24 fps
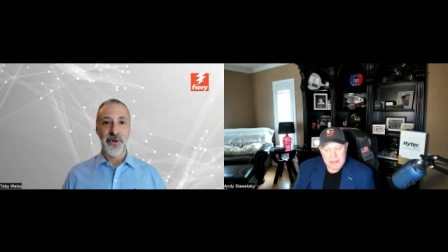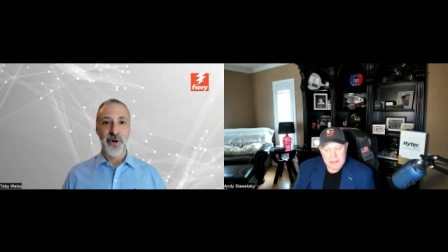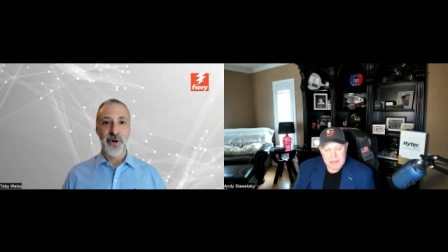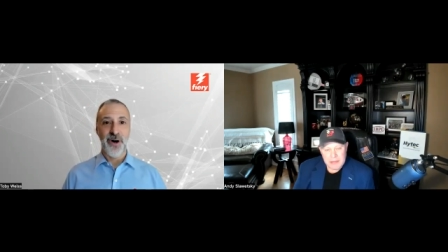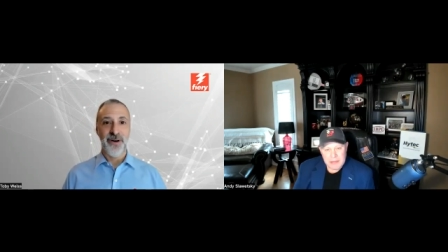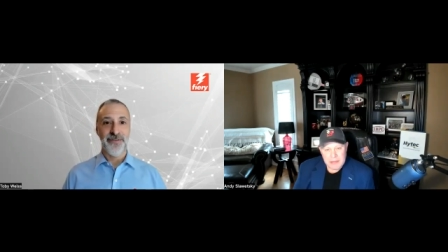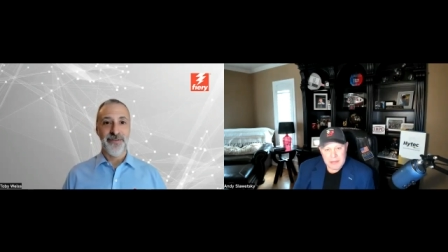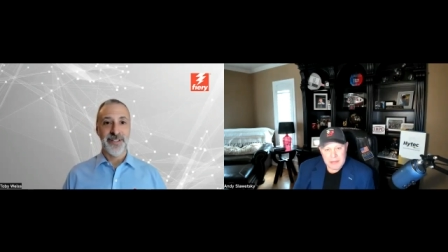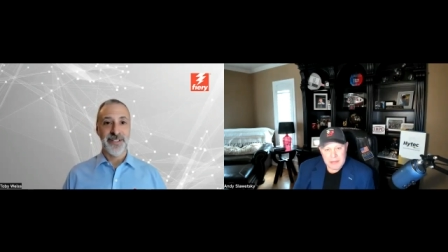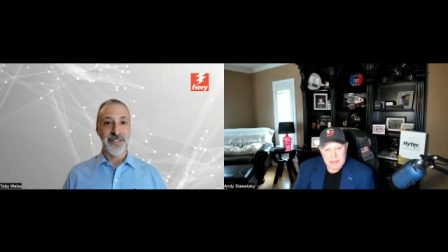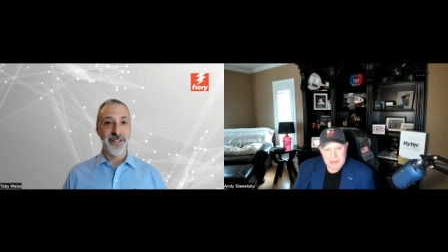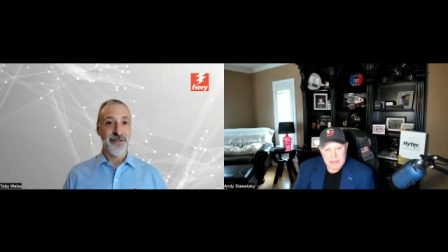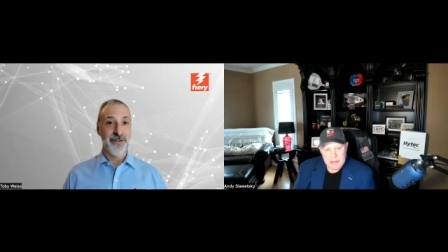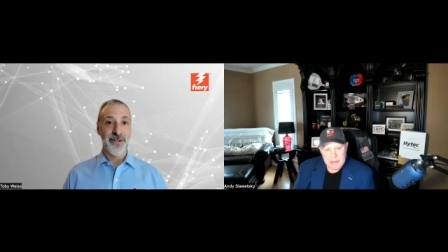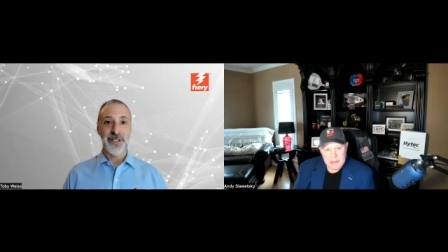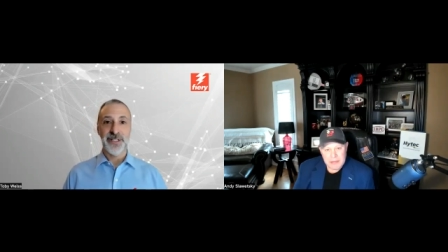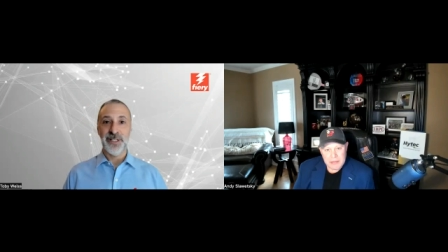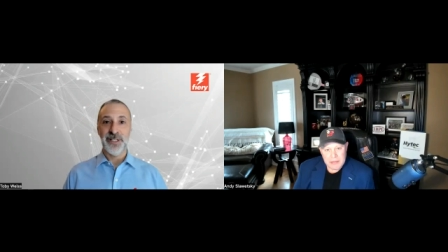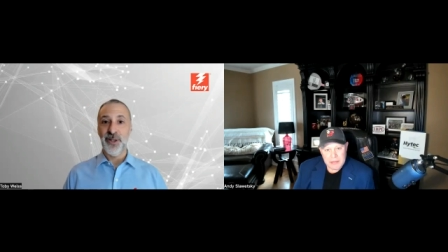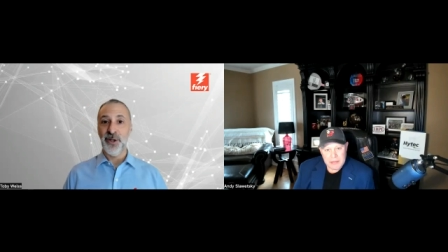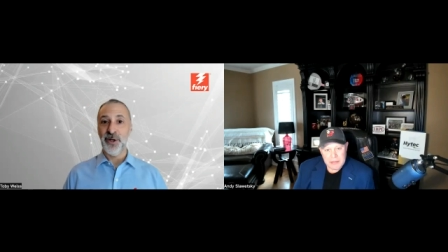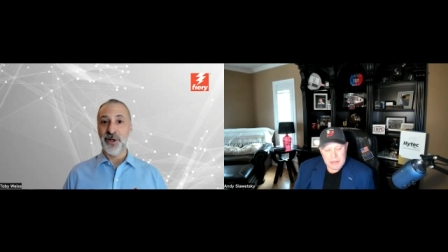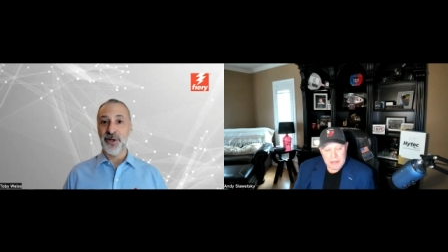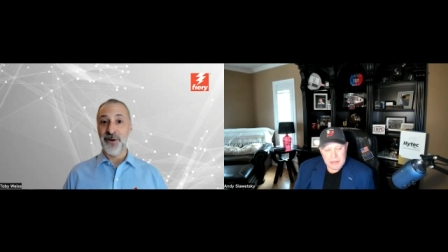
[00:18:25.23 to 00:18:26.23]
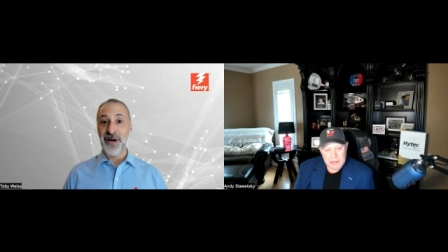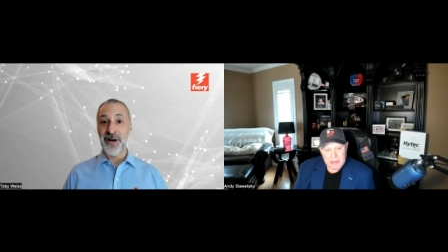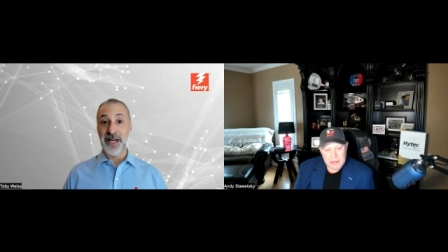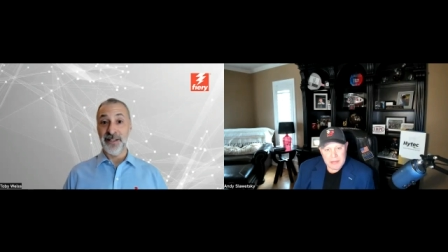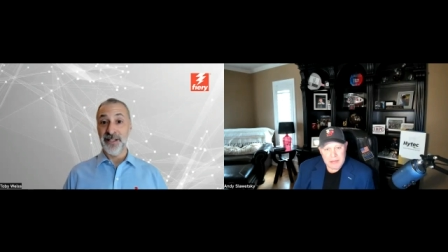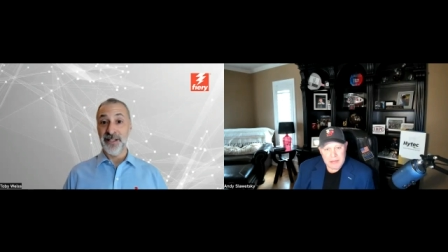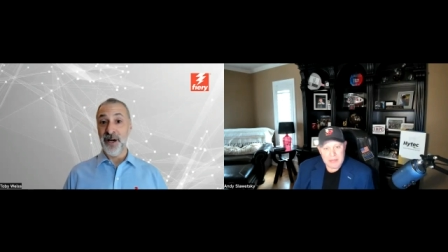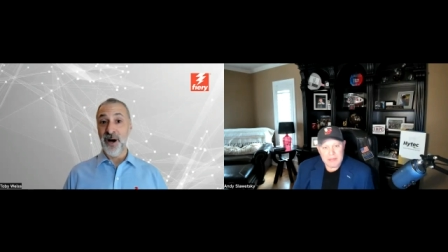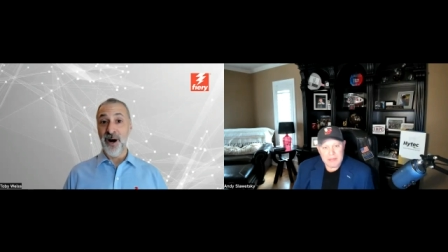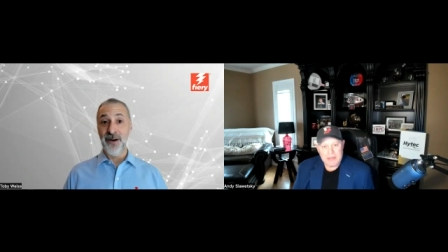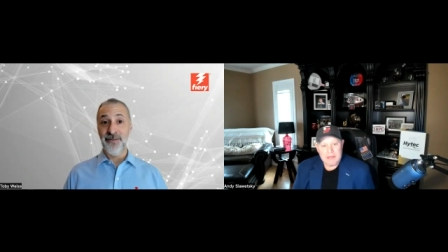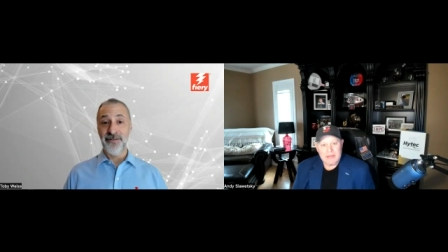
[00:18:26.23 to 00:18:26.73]
office and you just look around
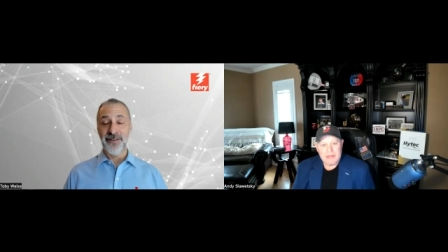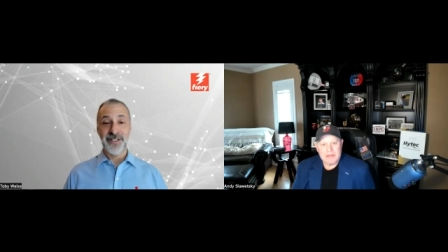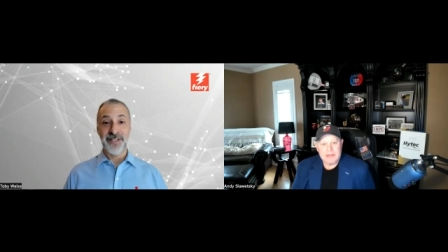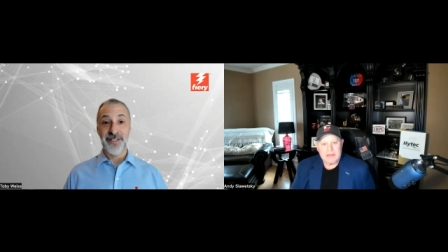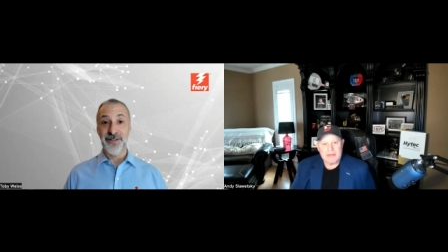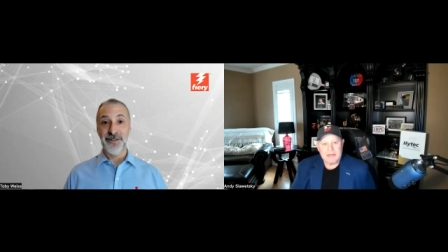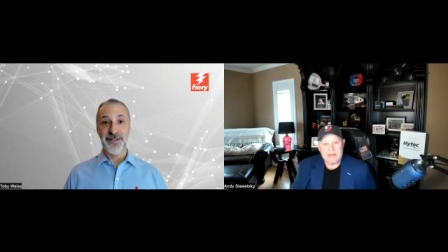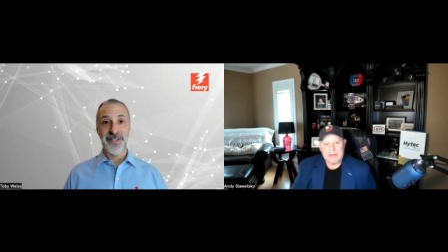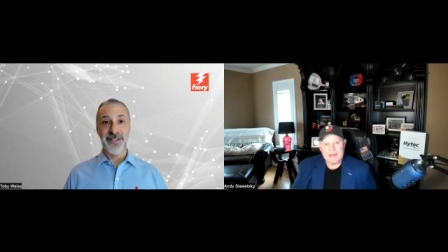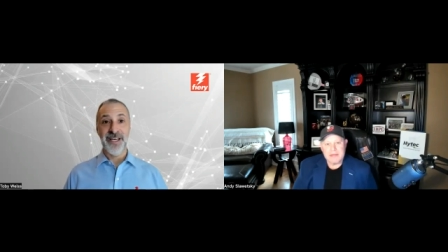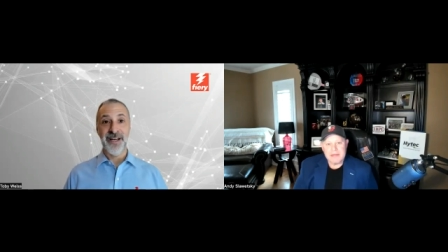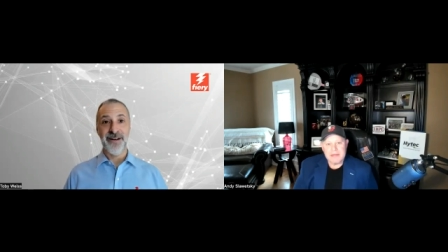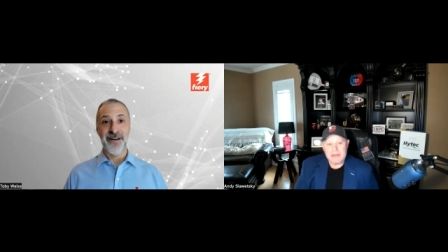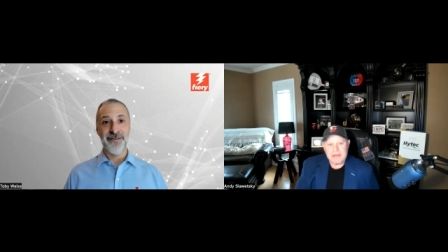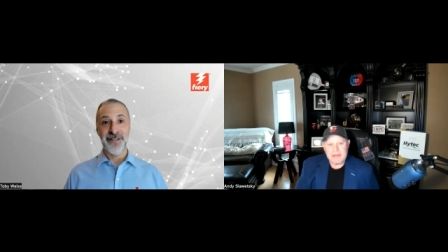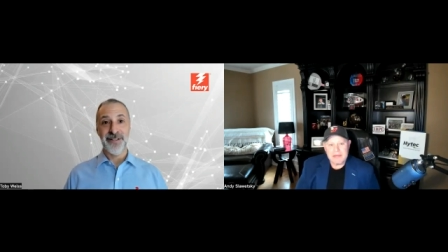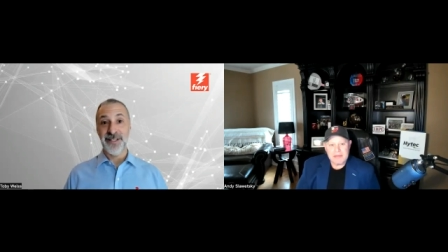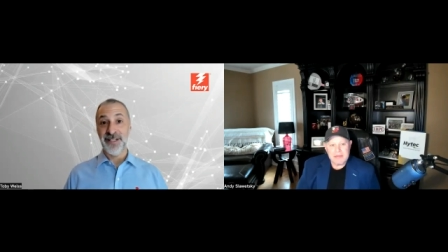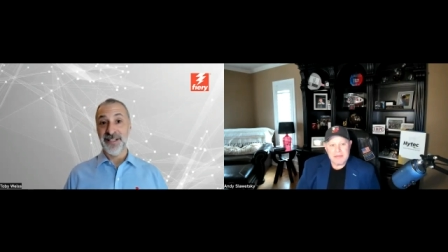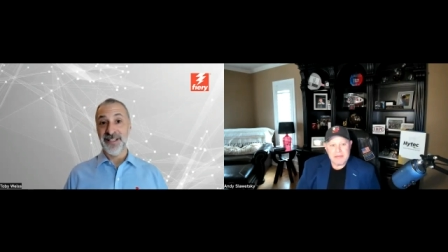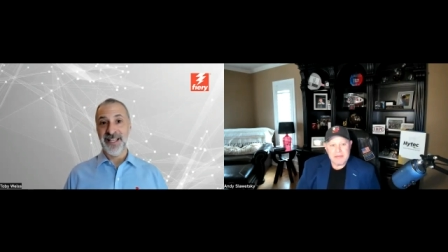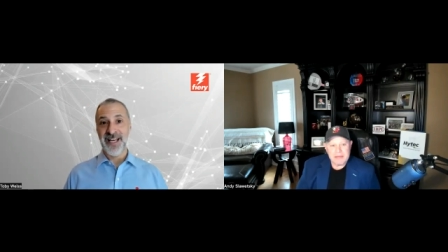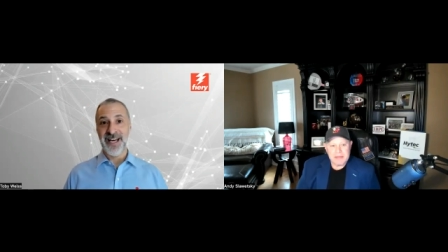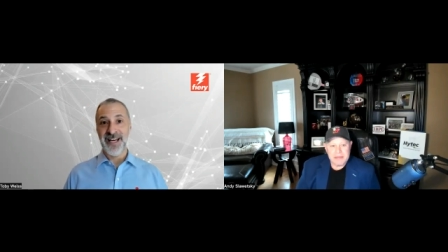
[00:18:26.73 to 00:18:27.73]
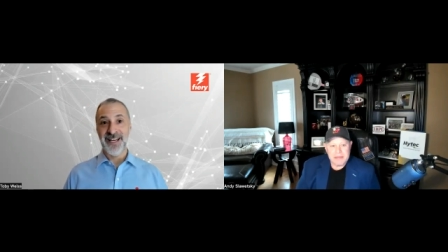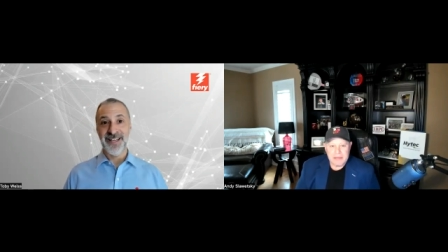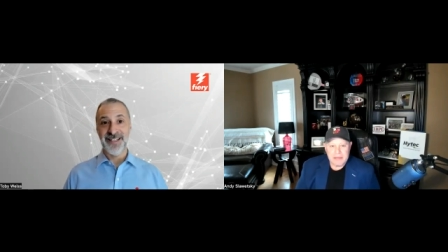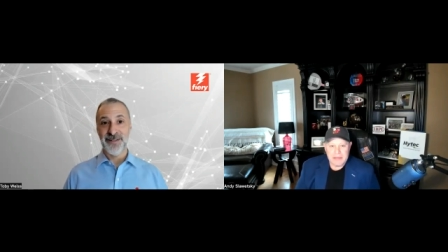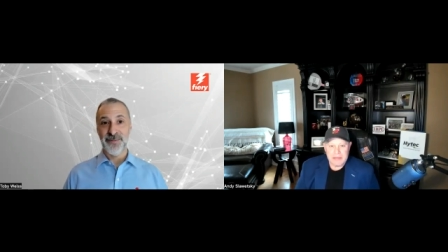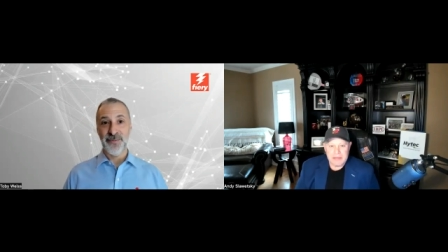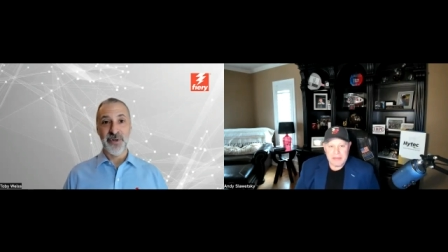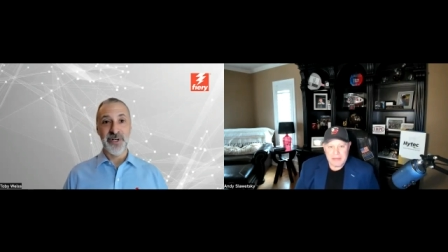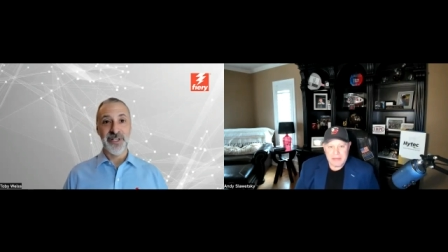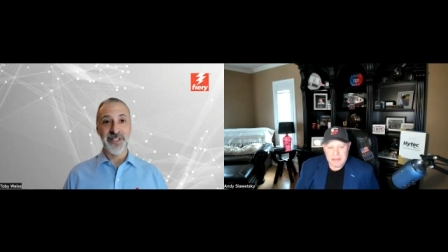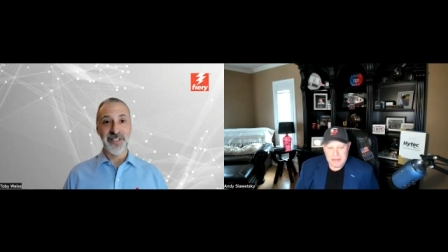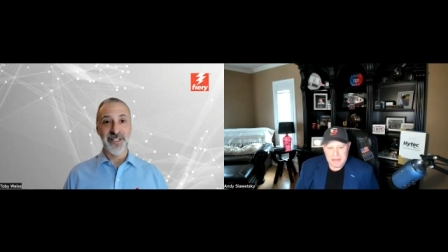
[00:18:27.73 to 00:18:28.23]
the office and you see everything that's
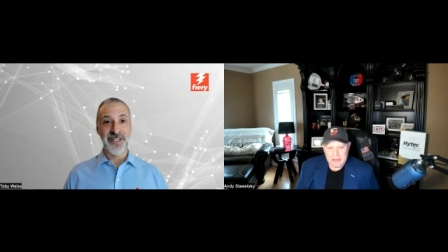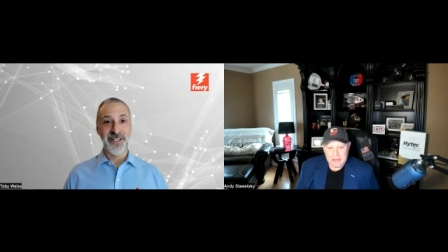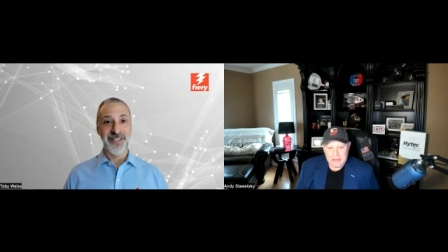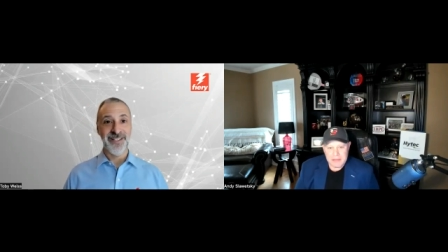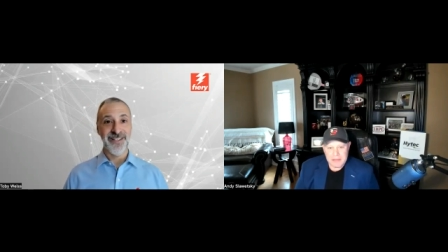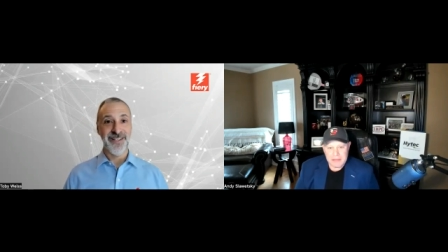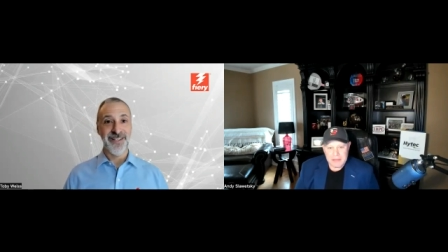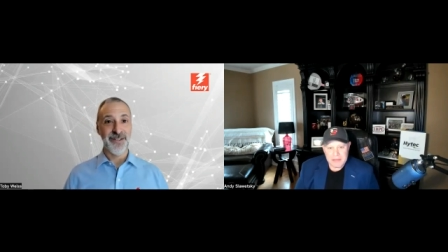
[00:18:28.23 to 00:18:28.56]
printed,